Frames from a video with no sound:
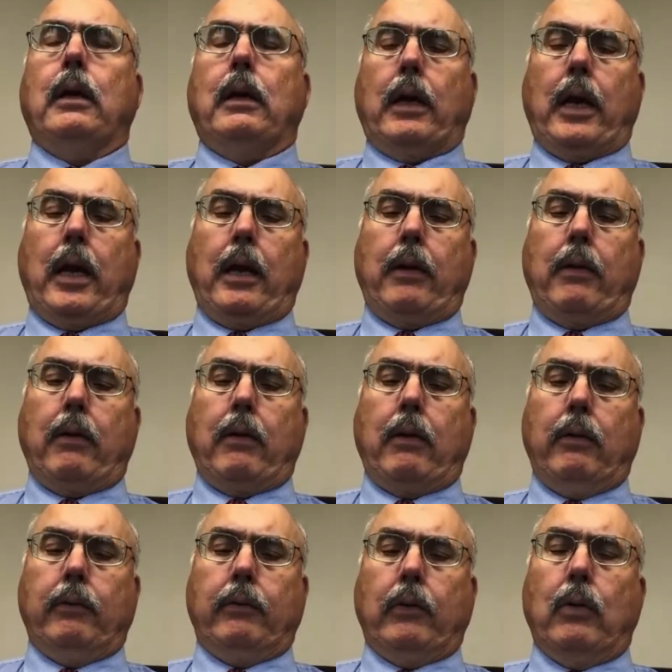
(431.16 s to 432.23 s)
And
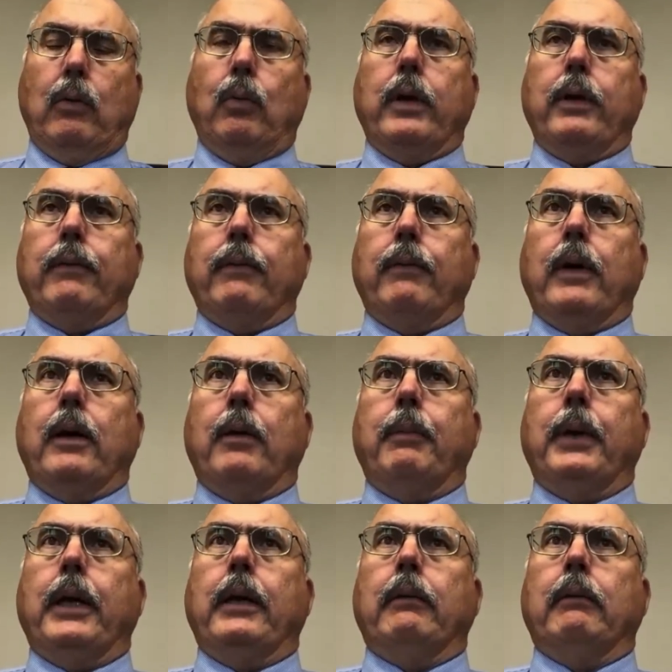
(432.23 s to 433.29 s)
also we've uh,
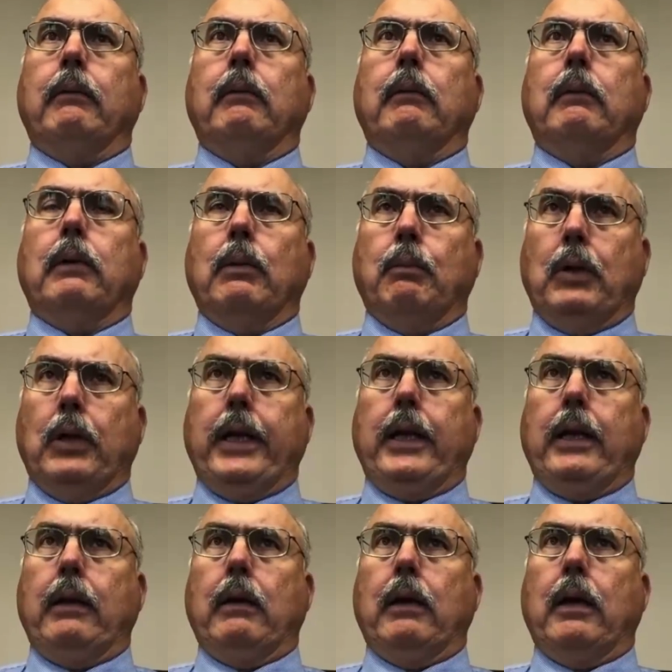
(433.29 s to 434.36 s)
been
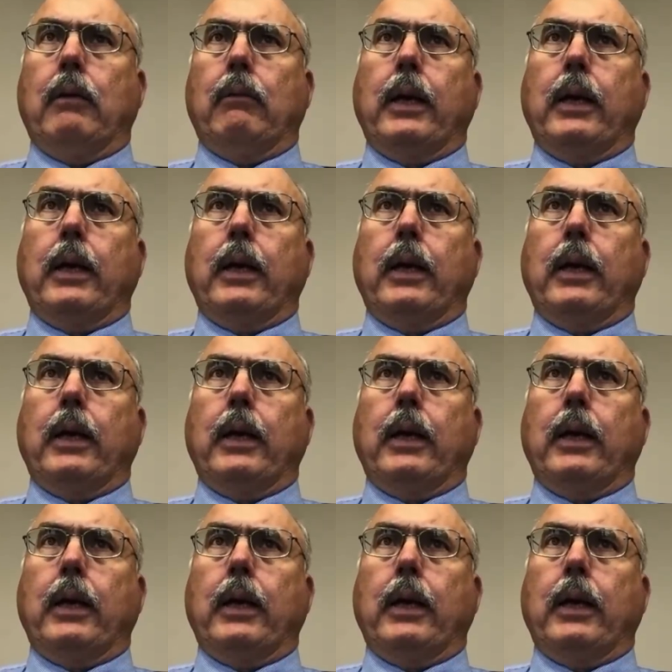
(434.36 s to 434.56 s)
completing uh,